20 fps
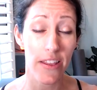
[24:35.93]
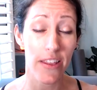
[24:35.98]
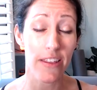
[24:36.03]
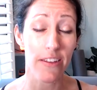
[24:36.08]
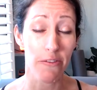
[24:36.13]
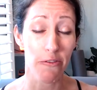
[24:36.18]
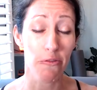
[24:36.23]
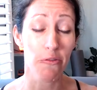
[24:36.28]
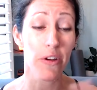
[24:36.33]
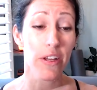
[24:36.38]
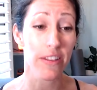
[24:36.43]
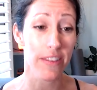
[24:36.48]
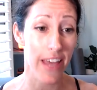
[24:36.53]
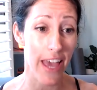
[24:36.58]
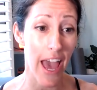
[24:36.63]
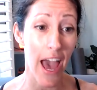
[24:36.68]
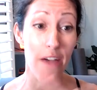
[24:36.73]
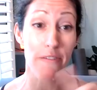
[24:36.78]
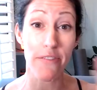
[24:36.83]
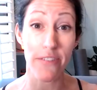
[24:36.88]
when they
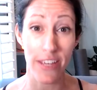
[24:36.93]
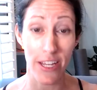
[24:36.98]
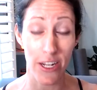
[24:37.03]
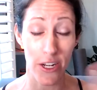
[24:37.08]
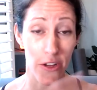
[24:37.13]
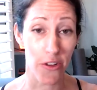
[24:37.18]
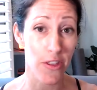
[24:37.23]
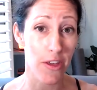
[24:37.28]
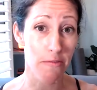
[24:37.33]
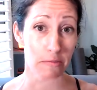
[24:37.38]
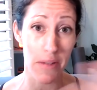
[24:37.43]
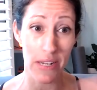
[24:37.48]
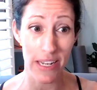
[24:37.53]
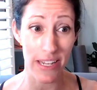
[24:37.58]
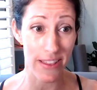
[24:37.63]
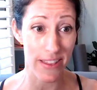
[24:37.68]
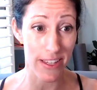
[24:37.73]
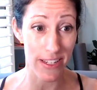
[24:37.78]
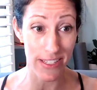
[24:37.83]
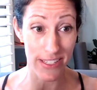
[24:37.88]
have you know they've been
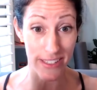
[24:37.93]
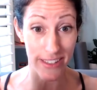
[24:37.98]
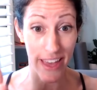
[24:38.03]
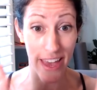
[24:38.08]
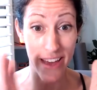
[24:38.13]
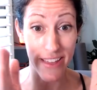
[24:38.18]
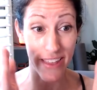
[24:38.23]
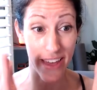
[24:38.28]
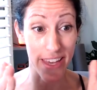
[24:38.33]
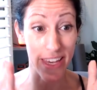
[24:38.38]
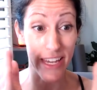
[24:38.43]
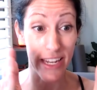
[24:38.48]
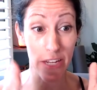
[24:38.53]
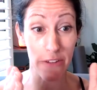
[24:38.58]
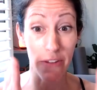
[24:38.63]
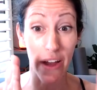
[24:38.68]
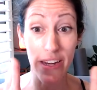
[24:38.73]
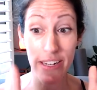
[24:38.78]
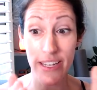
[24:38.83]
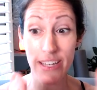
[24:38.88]
in the delay like getting
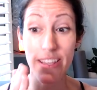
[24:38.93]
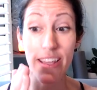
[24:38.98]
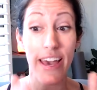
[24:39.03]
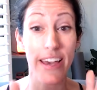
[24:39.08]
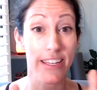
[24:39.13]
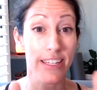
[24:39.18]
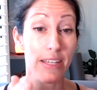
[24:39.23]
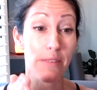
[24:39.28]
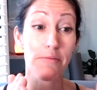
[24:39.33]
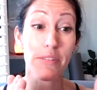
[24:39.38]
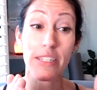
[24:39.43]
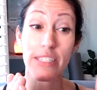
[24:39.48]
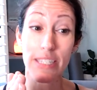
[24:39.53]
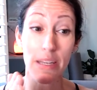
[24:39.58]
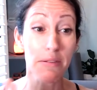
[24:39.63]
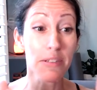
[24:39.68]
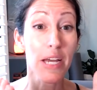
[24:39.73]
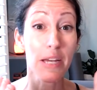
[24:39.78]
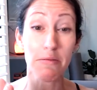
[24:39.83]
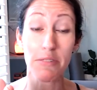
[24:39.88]
ready like sometimes
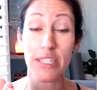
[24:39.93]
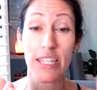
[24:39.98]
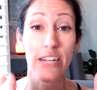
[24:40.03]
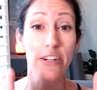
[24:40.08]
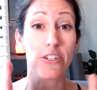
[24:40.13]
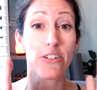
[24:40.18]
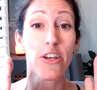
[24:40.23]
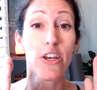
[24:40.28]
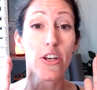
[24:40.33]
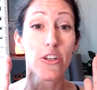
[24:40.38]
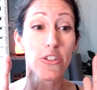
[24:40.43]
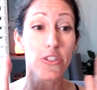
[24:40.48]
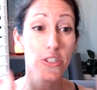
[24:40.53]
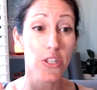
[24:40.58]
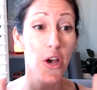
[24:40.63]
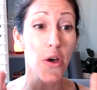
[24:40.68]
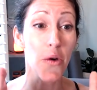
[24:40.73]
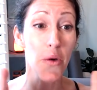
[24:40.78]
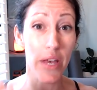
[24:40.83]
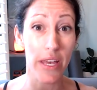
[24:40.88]
sometimes they're
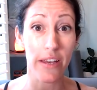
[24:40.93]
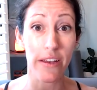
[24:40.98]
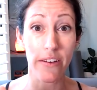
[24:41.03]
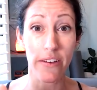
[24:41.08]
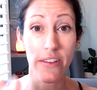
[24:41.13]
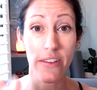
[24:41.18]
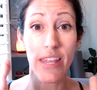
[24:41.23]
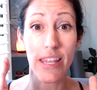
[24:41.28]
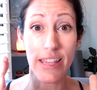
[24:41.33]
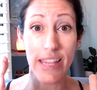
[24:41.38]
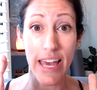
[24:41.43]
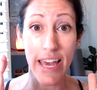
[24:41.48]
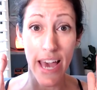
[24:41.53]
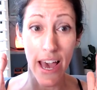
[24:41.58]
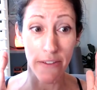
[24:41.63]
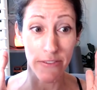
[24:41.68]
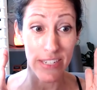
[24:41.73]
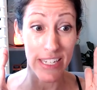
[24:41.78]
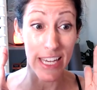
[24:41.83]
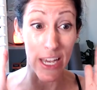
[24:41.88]
so ill that they
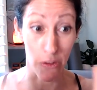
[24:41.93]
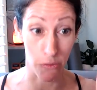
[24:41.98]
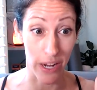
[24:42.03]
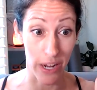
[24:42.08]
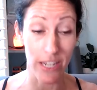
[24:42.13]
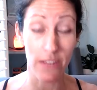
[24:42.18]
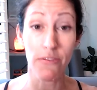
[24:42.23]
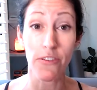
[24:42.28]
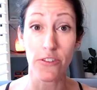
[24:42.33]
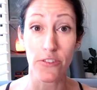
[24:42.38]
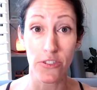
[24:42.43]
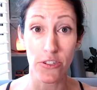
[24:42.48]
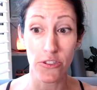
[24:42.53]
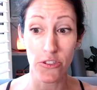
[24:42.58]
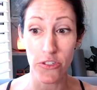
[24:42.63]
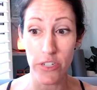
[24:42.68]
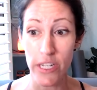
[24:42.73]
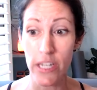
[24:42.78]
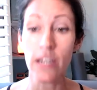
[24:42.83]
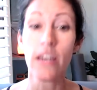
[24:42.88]
have to get ready for
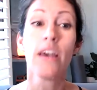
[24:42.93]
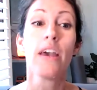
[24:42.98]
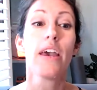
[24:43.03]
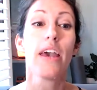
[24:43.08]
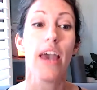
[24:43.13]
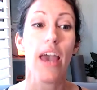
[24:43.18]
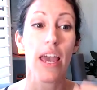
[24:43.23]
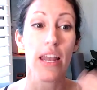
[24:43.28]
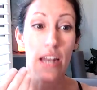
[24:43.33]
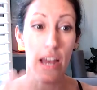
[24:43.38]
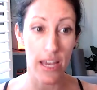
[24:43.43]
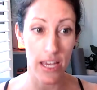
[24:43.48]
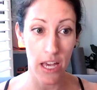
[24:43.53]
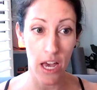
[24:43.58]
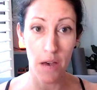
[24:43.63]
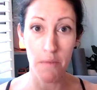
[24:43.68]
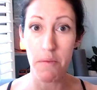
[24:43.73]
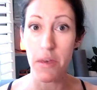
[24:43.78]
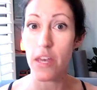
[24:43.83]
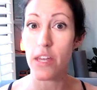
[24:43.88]
surgery and i
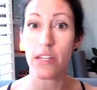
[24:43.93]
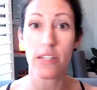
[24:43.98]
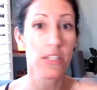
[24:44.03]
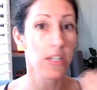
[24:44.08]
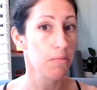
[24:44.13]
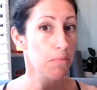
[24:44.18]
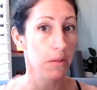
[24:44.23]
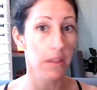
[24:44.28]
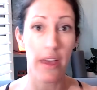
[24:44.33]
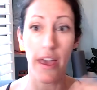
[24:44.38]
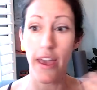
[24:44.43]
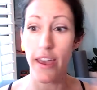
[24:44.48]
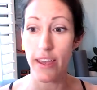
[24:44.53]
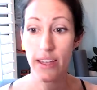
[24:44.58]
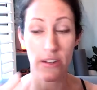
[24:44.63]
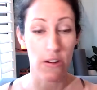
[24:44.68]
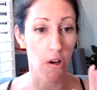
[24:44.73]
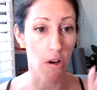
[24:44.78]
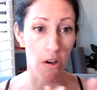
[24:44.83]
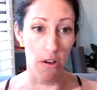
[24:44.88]
come in to play
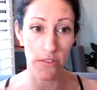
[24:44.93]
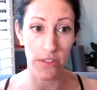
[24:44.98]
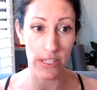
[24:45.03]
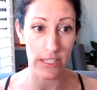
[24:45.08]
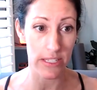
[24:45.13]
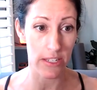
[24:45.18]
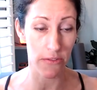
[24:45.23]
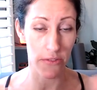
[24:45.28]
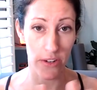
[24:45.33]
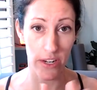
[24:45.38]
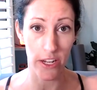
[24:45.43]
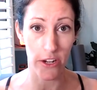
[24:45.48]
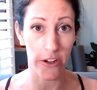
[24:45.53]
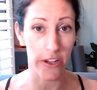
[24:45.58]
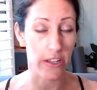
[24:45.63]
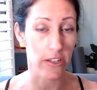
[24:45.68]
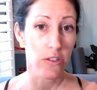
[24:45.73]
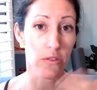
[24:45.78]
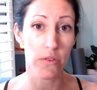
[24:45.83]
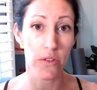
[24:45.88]
in all these different
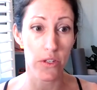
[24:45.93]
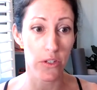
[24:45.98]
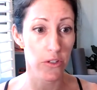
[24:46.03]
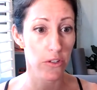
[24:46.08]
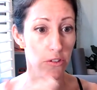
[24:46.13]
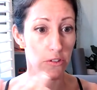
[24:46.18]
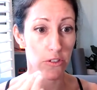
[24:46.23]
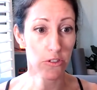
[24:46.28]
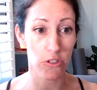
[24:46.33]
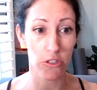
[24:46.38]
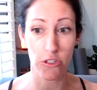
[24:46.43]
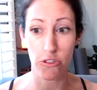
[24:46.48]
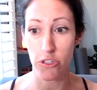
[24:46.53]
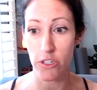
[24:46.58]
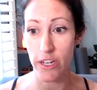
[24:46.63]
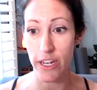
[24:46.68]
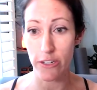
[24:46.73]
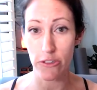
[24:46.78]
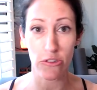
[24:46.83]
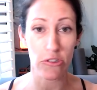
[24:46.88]
areas food
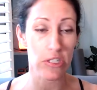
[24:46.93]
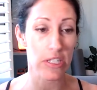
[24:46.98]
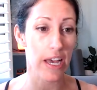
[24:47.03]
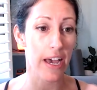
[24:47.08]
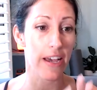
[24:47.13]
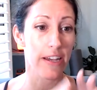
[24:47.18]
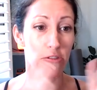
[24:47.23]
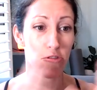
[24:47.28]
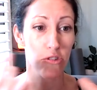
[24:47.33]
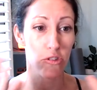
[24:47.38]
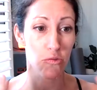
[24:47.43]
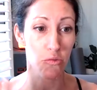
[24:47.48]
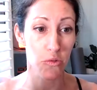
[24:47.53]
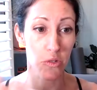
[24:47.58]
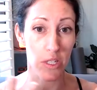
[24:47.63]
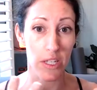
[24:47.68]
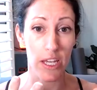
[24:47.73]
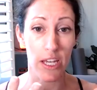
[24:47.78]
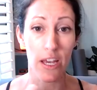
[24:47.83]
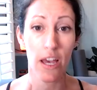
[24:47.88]
nutrition exercise just
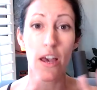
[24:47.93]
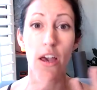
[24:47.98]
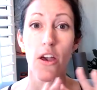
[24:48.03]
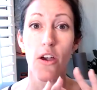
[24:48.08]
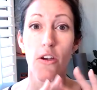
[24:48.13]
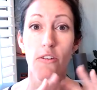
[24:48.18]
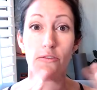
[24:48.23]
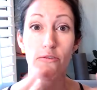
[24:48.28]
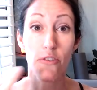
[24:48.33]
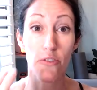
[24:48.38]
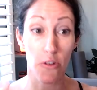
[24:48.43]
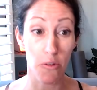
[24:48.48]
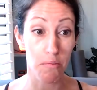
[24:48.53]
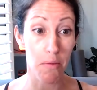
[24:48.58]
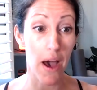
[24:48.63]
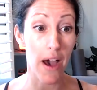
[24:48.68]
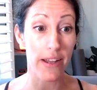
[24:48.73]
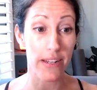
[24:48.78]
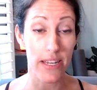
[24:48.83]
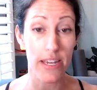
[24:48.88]
really full
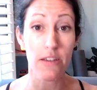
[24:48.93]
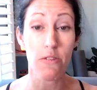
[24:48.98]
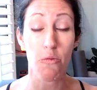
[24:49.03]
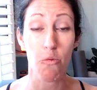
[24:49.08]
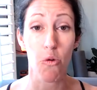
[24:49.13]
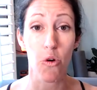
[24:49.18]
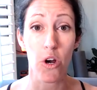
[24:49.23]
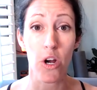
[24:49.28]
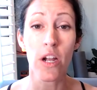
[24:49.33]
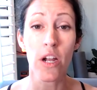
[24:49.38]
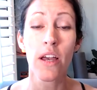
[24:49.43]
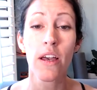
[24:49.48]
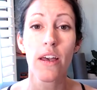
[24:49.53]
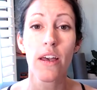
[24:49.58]
body work